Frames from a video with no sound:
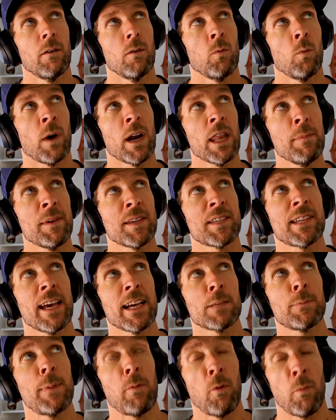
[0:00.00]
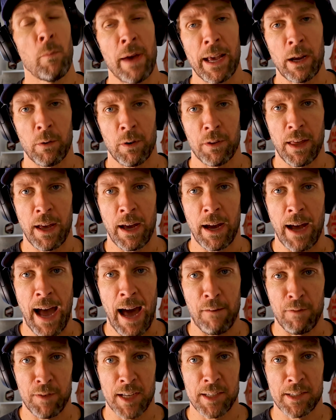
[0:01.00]
one of the mistakes people make with
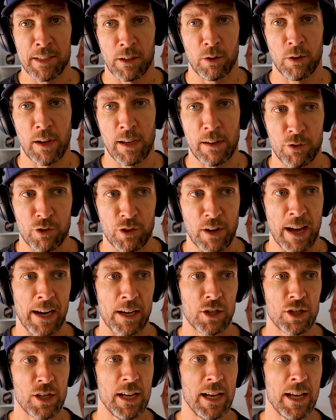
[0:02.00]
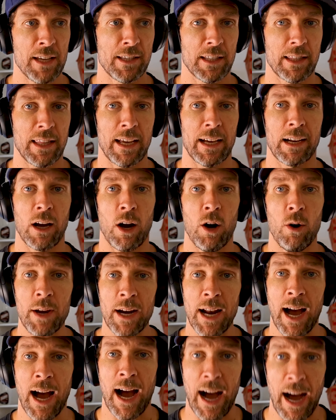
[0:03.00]
advertising and creative strategy is that they go
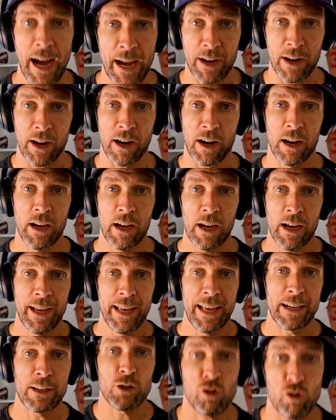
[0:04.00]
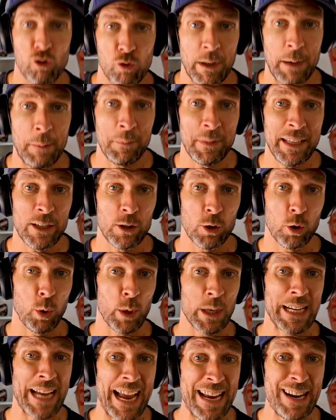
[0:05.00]
and hire extremely
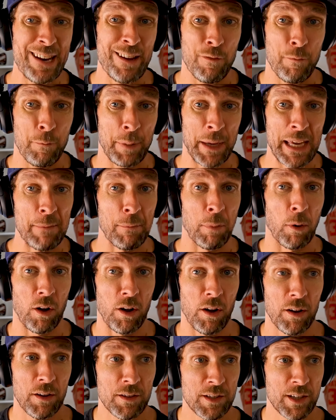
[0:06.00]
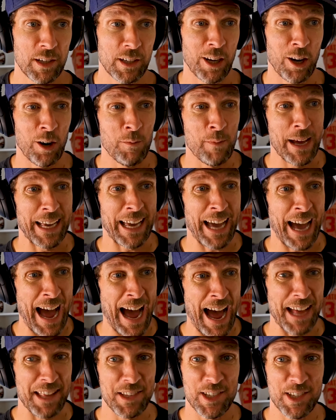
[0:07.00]
creative people to go make
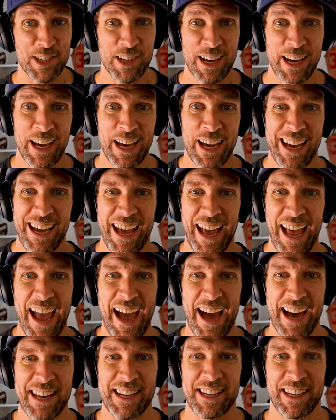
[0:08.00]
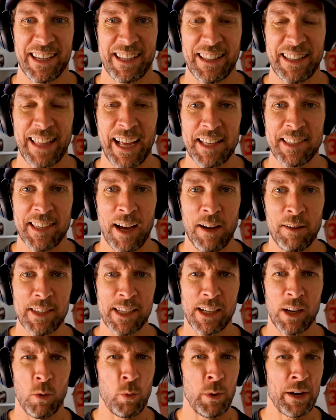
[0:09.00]
ads. And that sounds
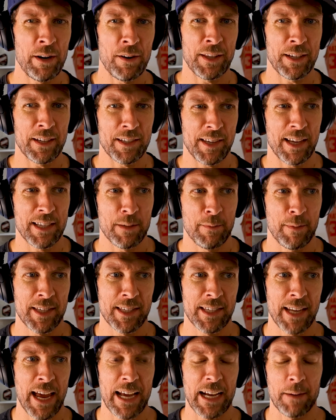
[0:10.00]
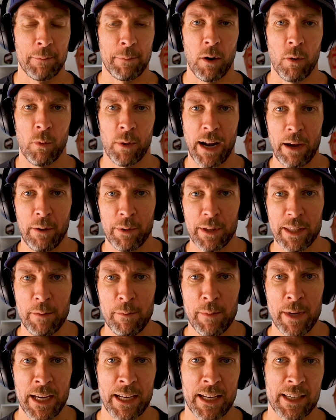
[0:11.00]
like a weird thing to say as a mistake, but what I really
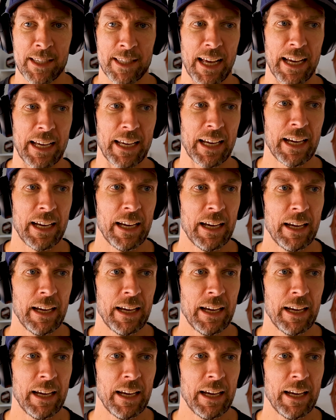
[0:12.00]
mean is, like,